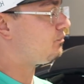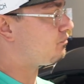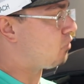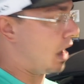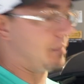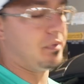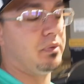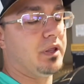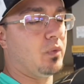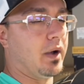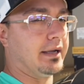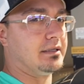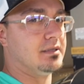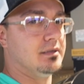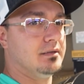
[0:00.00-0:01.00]
probably
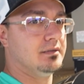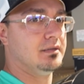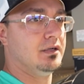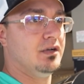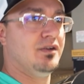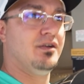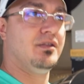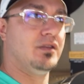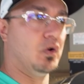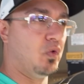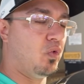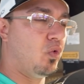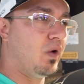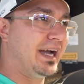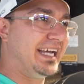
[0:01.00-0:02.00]
white. The
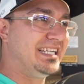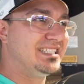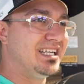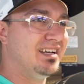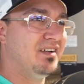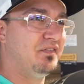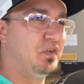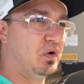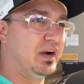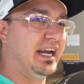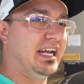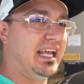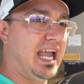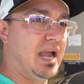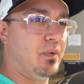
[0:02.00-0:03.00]
white
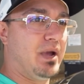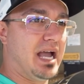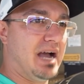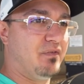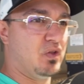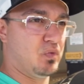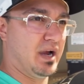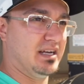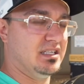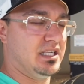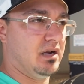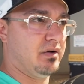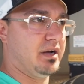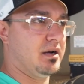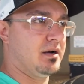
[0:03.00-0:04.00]
488 we have with red
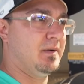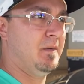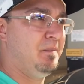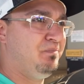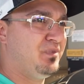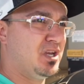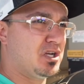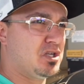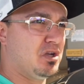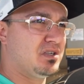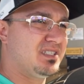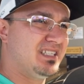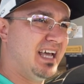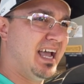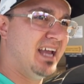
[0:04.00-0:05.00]
interior just
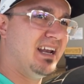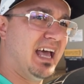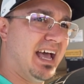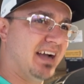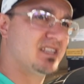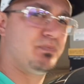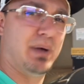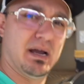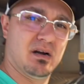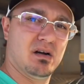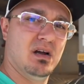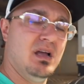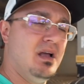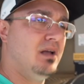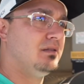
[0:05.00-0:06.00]
looks 10x
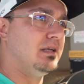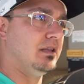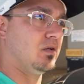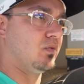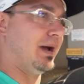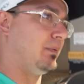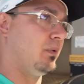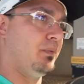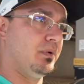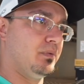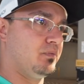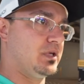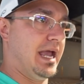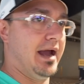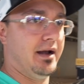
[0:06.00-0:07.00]
better than the red one with
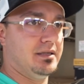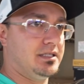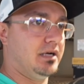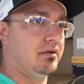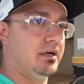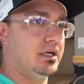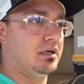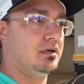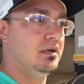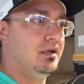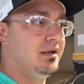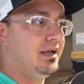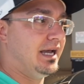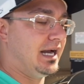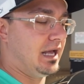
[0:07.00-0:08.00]
tan interior.
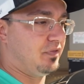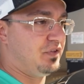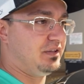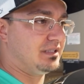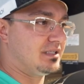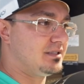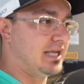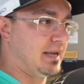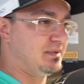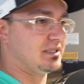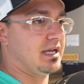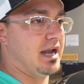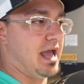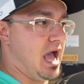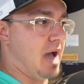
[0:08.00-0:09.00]
And I think the same is
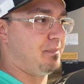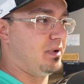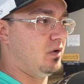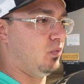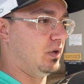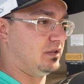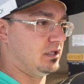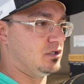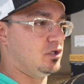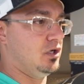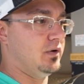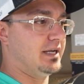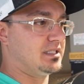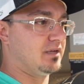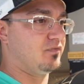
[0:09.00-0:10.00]
gonna happen with this new
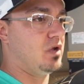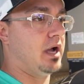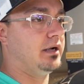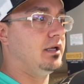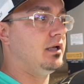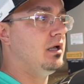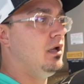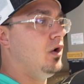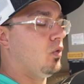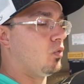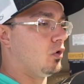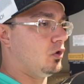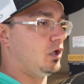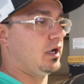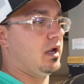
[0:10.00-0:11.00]
SF90.
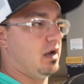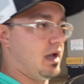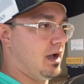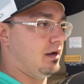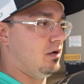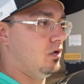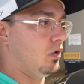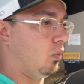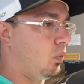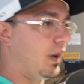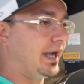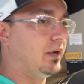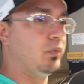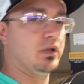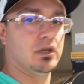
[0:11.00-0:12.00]
We're looking at
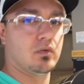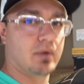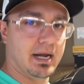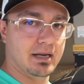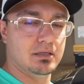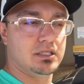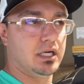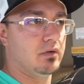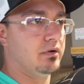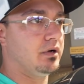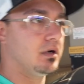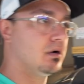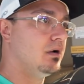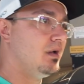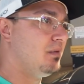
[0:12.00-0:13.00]
white with a red
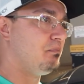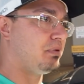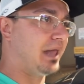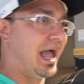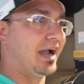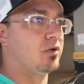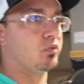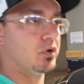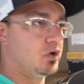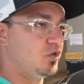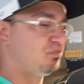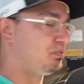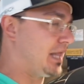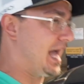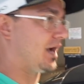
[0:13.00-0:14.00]
interior, black
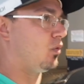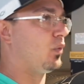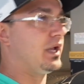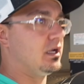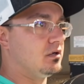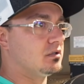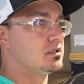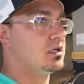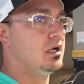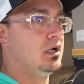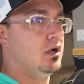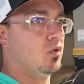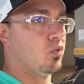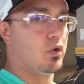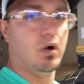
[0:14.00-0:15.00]
roof, black wheels,
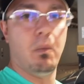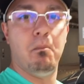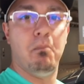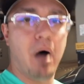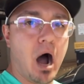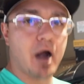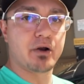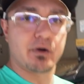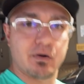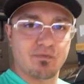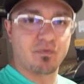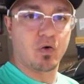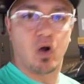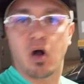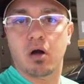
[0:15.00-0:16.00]
real modern
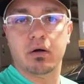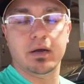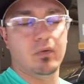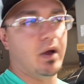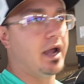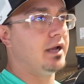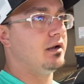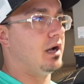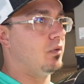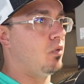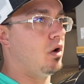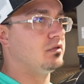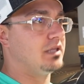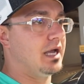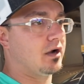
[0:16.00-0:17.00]
Ferrari, right? I
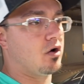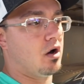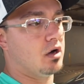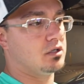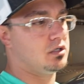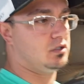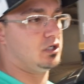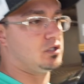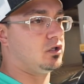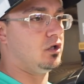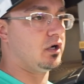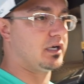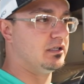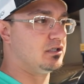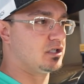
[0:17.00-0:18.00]
want that car to just
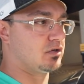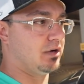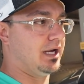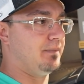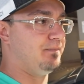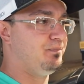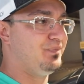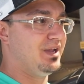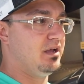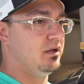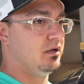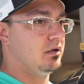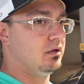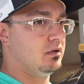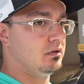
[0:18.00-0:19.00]
look and scream
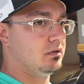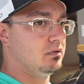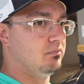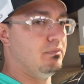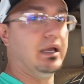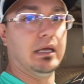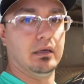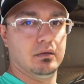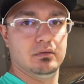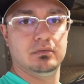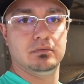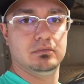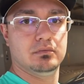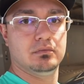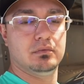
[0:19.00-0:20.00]
me.
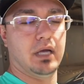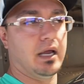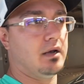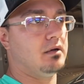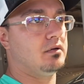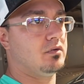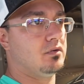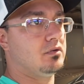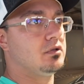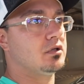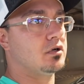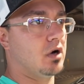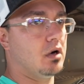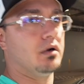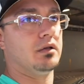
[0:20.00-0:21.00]
And
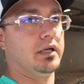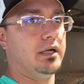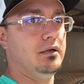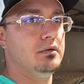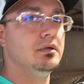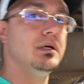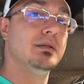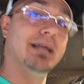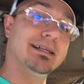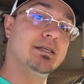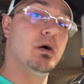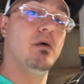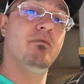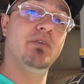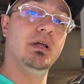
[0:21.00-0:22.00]
currently, that's
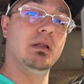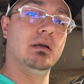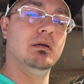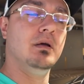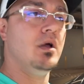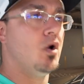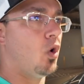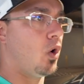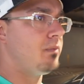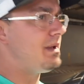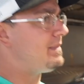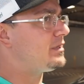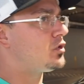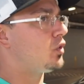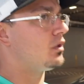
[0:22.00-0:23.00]
how I'm feeling. Or
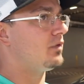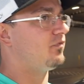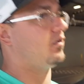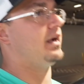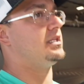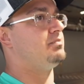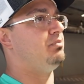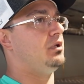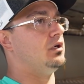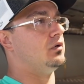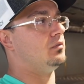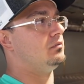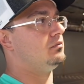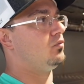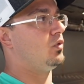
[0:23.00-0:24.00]
maybe Tour de France blue
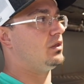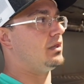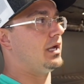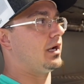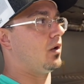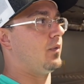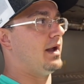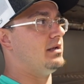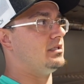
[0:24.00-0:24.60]
with like a red